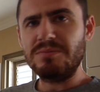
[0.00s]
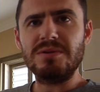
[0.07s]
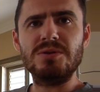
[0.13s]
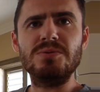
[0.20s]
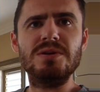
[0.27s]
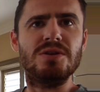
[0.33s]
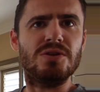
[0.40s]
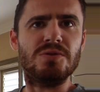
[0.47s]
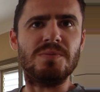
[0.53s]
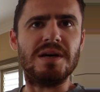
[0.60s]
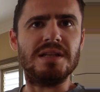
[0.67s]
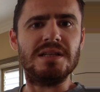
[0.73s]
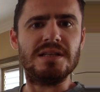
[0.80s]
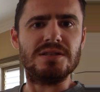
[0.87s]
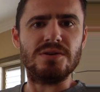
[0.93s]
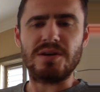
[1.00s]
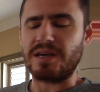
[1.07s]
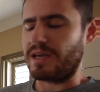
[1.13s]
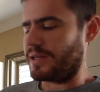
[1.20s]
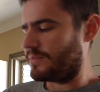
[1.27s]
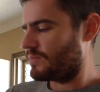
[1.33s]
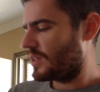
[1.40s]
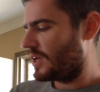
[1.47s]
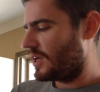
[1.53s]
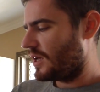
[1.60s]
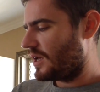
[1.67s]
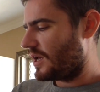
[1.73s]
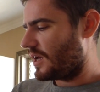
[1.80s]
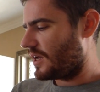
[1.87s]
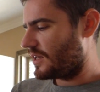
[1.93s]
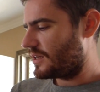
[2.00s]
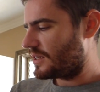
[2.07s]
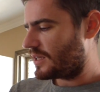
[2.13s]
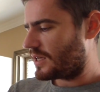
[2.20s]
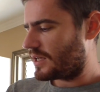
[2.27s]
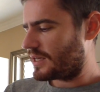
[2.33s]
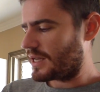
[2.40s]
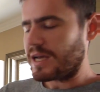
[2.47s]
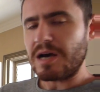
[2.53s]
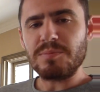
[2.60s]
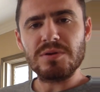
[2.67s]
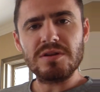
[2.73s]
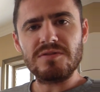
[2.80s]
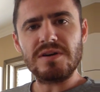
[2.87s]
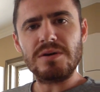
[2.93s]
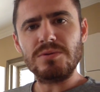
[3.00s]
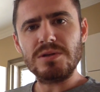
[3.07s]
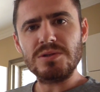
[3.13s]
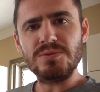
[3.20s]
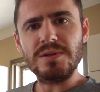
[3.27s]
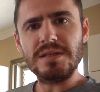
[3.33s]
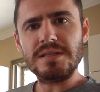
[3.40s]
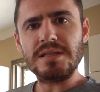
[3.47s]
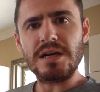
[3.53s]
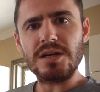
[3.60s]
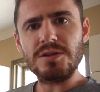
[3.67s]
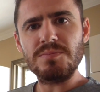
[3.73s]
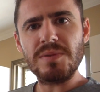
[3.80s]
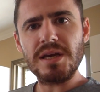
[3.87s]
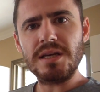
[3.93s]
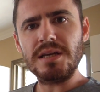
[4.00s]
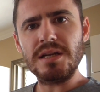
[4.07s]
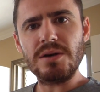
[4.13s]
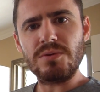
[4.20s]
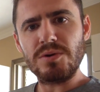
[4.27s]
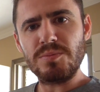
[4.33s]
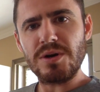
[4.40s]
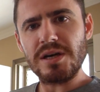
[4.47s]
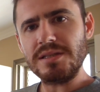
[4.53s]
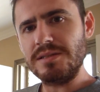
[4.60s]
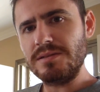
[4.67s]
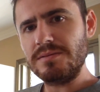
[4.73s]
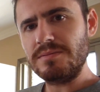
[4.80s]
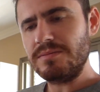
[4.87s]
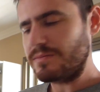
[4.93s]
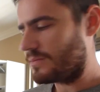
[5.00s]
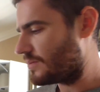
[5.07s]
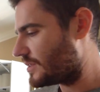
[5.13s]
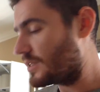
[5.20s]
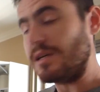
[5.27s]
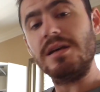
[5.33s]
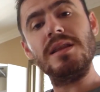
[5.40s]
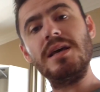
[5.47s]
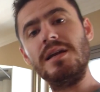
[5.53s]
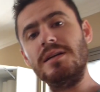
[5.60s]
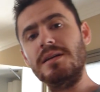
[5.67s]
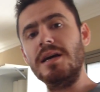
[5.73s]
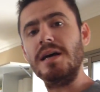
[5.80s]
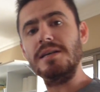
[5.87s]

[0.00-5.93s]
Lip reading: but we don't mind, that's okay. And in a couple of hours we'll start making our bread. See ya then,